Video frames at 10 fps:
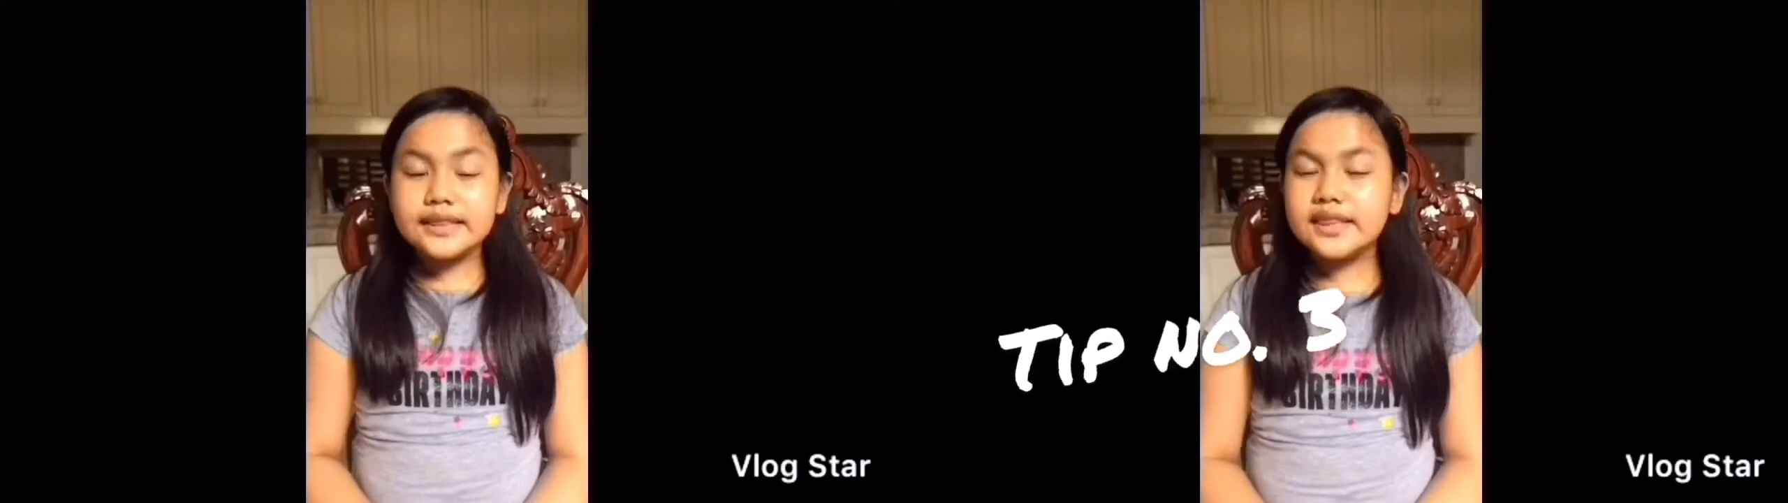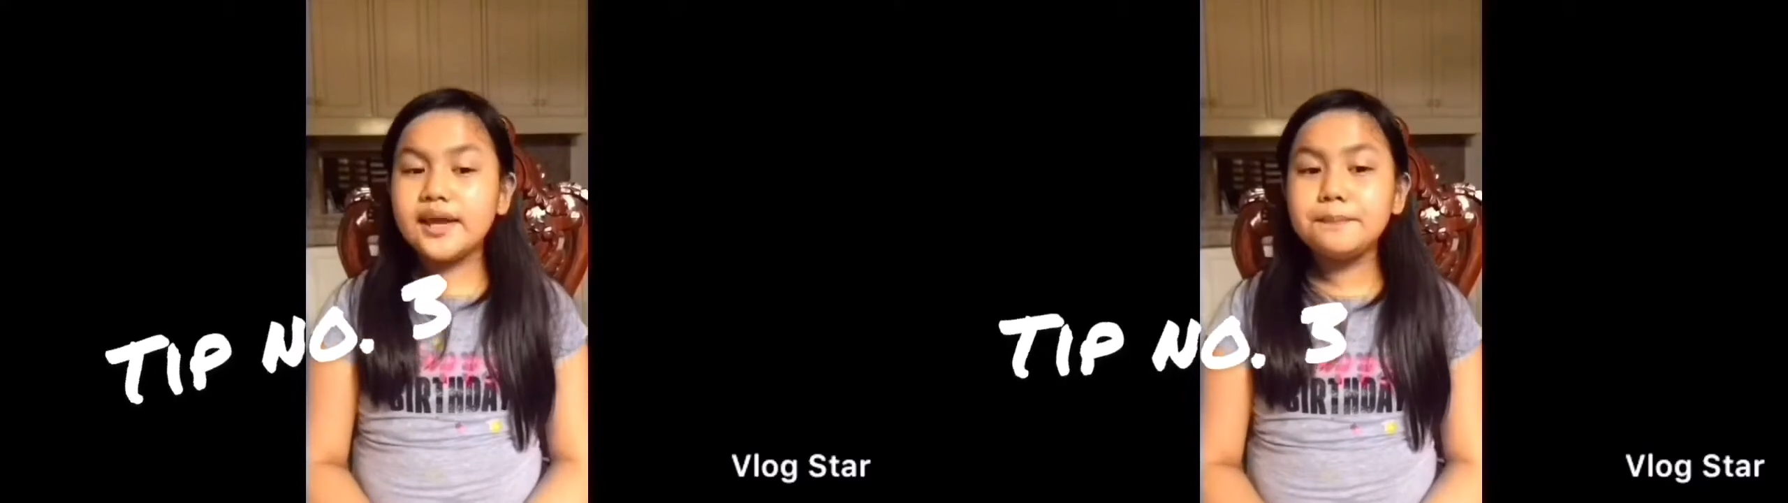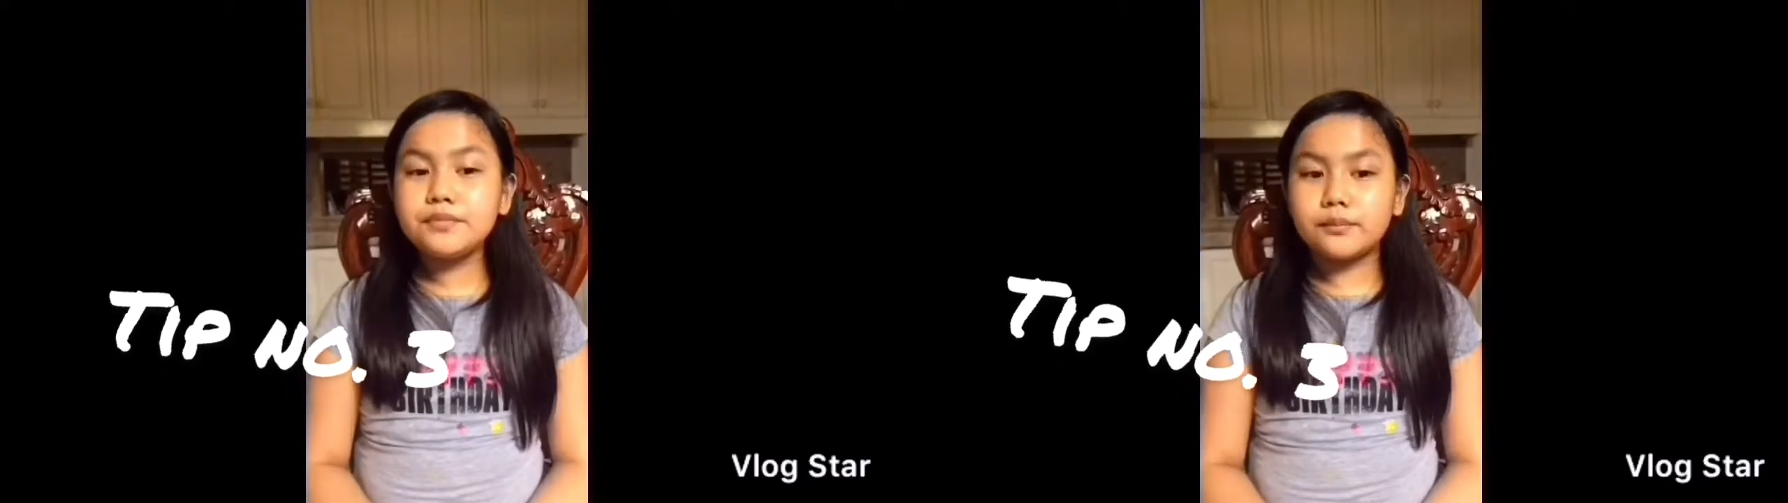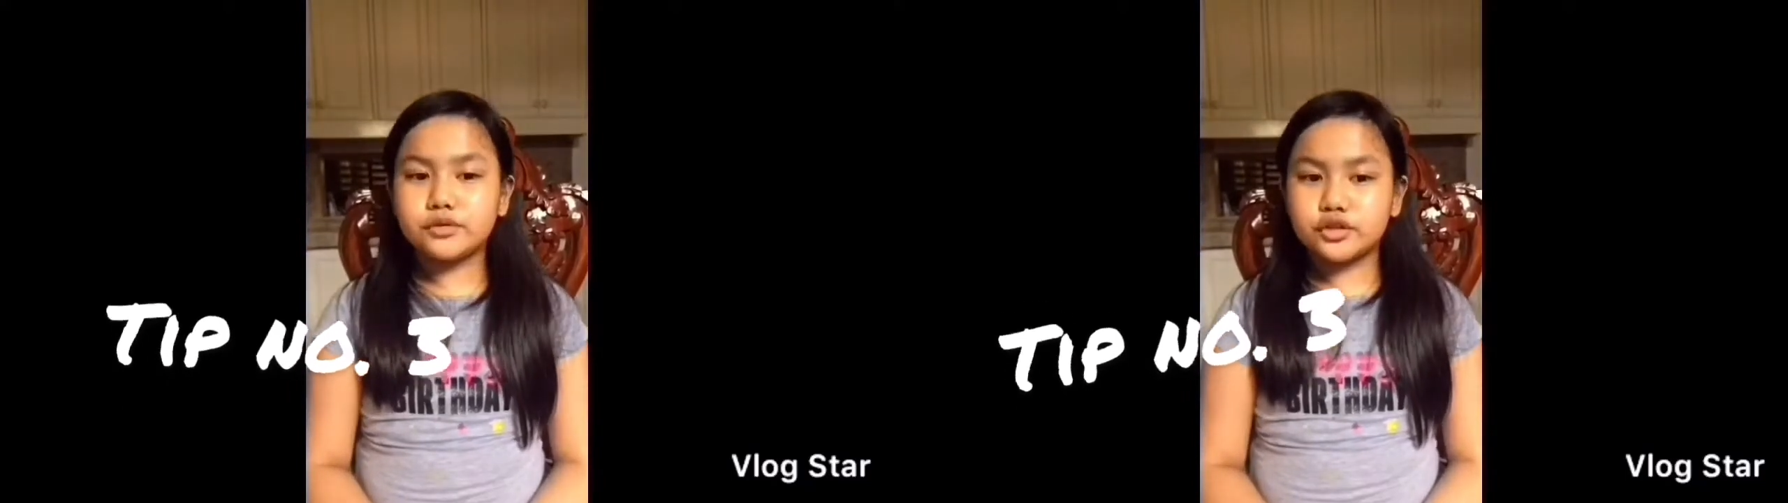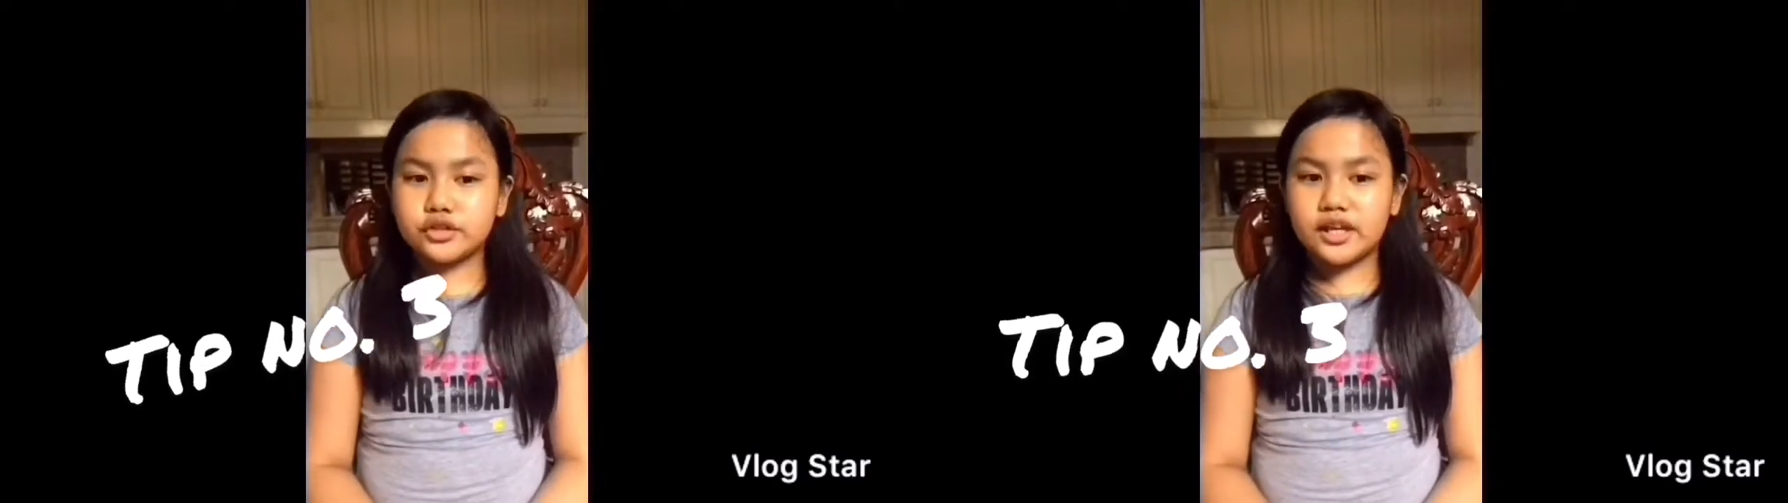Tip
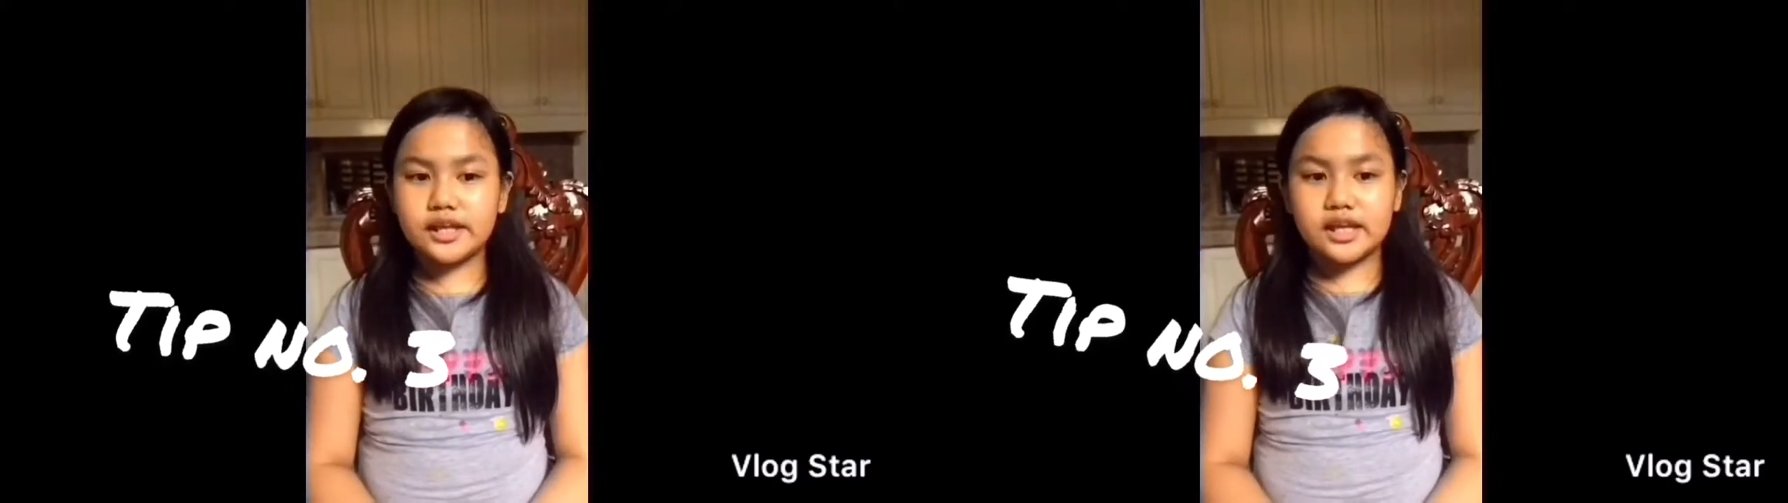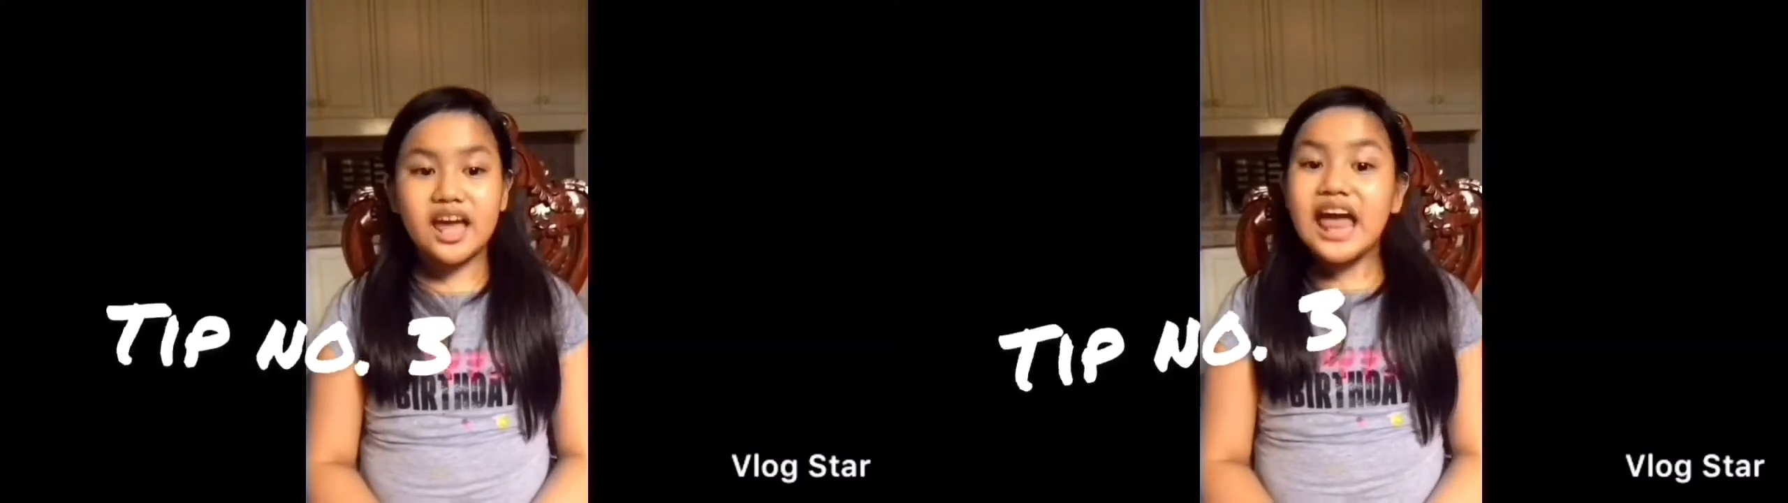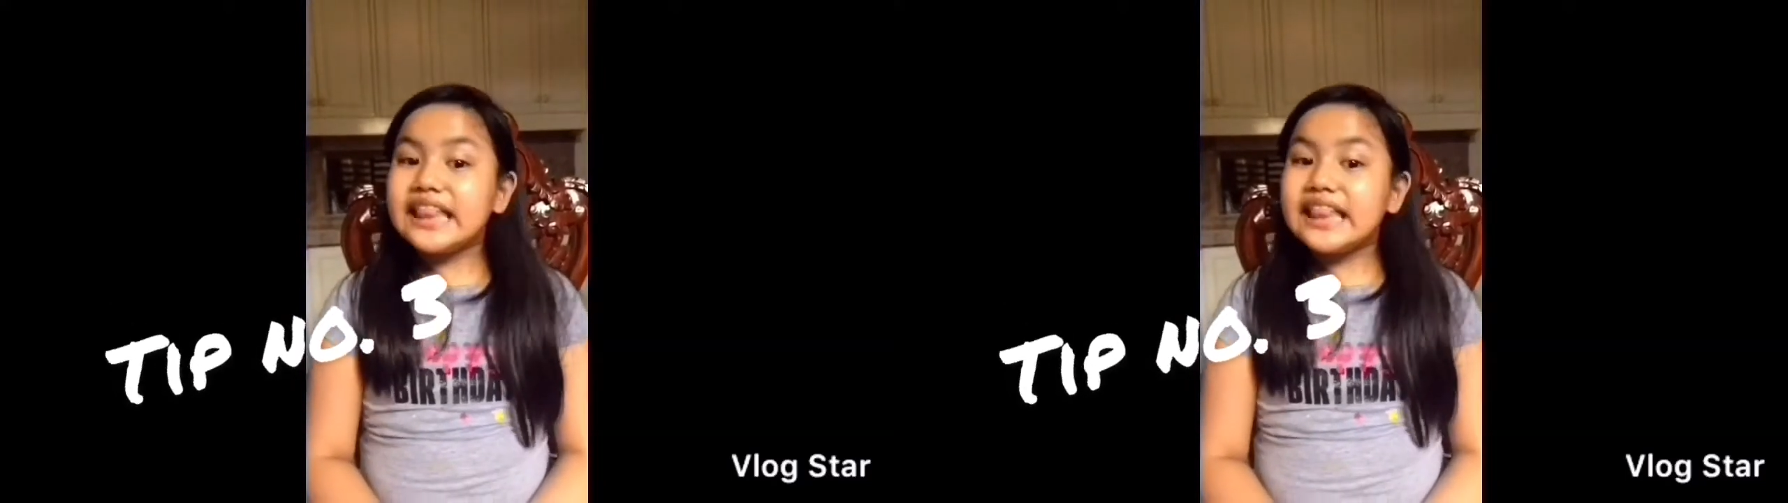number three,